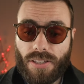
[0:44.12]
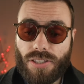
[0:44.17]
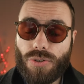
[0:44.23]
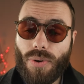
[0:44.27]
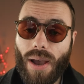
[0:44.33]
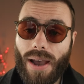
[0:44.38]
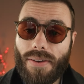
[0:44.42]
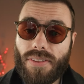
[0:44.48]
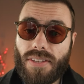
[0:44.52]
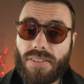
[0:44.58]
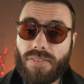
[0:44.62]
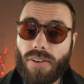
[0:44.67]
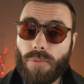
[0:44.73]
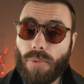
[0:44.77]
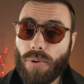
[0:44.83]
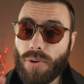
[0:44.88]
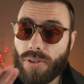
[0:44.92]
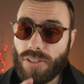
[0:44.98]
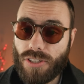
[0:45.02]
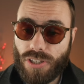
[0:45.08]
do have these
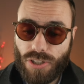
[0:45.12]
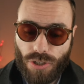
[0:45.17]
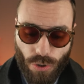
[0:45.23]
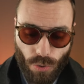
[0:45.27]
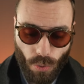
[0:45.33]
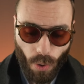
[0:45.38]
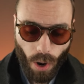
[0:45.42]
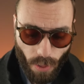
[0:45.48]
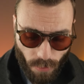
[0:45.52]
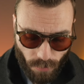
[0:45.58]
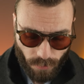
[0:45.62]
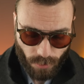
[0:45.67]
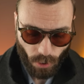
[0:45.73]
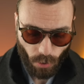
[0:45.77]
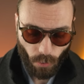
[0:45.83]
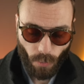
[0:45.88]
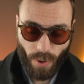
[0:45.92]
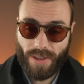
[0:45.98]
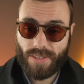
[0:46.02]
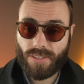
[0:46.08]
available in two other
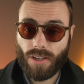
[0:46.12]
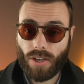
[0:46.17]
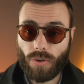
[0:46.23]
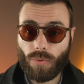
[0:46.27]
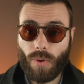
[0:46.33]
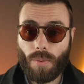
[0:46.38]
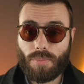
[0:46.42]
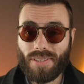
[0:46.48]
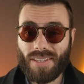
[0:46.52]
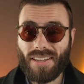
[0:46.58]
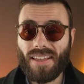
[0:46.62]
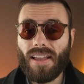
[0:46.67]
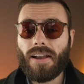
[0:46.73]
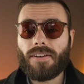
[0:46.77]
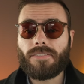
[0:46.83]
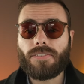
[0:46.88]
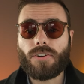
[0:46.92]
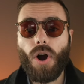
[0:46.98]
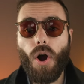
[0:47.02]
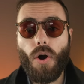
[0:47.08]
colorways on our website
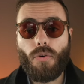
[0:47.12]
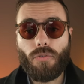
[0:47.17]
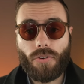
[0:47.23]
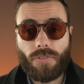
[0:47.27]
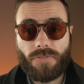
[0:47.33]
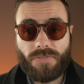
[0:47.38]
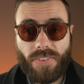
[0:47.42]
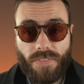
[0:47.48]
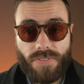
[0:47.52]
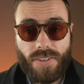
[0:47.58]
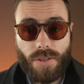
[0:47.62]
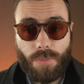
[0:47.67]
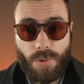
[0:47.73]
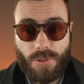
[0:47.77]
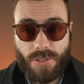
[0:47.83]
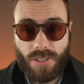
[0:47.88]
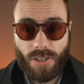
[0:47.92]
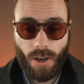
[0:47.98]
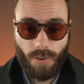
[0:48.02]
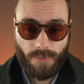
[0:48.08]
for over
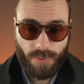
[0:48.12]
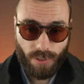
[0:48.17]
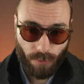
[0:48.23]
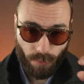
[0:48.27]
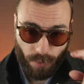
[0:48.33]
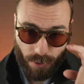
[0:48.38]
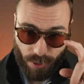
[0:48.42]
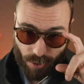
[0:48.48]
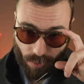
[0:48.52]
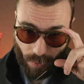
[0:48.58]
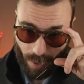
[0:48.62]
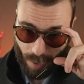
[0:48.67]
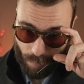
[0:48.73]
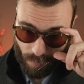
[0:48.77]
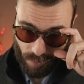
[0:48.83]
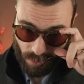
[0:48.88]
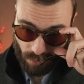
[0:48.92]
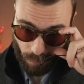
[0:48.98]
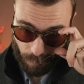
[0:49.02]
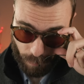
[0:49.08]
50% off the original
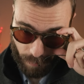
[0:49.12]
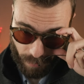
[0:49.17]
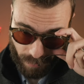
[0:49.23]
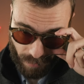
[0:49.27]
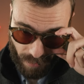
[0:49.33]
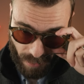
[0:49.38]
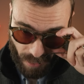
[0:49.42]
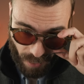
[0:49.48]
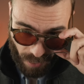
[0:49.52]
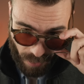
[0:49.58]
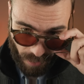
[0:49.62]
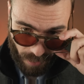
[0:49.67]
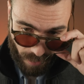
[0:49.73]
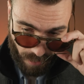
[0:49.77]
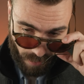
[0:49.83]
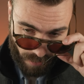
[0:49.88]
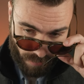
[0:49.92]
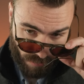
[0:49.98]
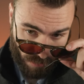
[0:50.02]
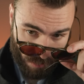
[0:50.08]
MSRP.
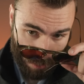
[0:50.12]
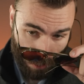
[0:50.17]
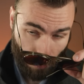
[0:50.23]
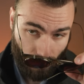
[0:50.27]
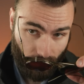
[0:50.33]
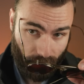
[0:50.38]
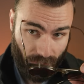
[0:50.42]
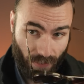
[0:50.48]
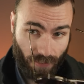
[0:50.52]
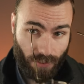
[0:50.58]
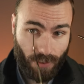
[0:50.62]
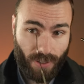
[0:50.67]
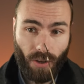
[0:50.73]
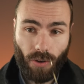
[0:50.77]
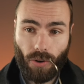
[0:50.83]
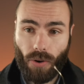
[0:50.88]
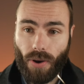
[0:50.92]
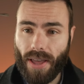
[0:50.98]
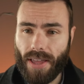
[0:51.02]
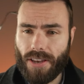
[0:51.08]
Uh, so definitely
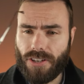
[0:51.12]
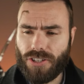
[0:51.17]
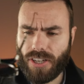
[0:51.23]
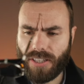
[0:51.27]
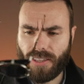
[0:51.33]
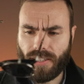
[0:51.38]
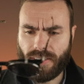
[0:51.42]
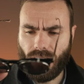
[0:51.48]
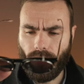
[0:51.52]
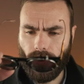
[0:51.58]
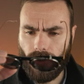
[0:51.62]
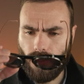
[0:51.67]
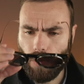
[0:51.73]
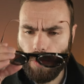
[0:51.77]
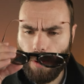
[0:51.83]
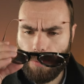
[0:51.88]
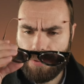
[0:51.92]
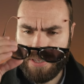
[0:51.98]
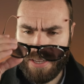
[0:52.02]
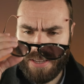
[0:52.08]
go ahead, and check these out on the
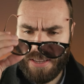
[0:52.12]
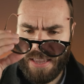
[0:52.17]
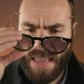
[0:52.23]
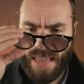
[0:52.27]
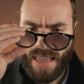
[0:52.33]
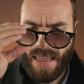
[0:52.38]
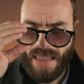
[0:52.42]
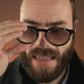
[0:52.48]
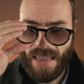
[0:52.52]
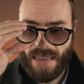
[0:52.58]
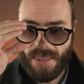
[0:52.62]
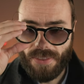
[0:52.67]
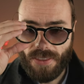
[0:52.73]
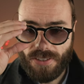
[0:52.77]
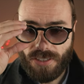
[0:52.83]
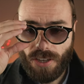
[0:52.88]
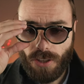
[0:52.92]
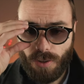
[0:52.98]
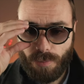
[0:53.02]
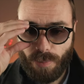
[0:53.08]
website. And
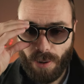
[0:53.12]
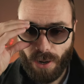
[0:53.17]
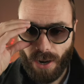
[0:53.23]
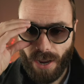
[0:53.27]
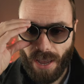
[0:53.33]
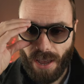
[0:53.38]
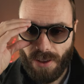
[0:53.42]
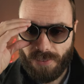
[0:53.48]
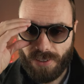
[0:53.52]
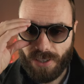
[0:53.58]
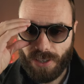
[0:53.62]
this other pair I have